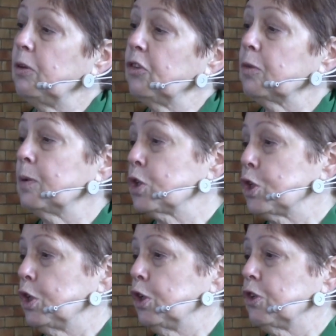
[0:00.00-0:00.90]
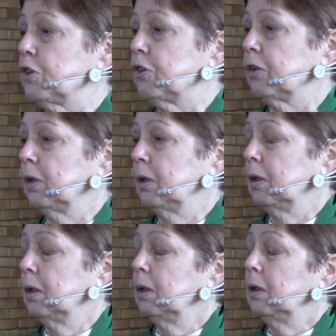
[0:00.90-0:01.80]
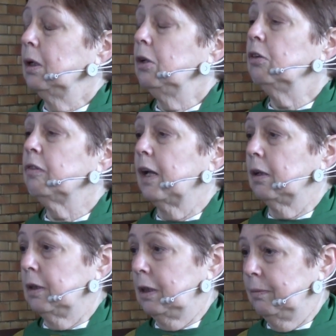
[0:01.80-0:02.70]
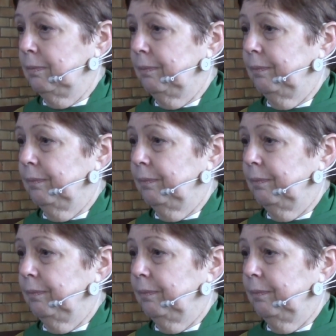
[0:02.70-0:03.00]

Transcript: Episcopal Church in Uvalde.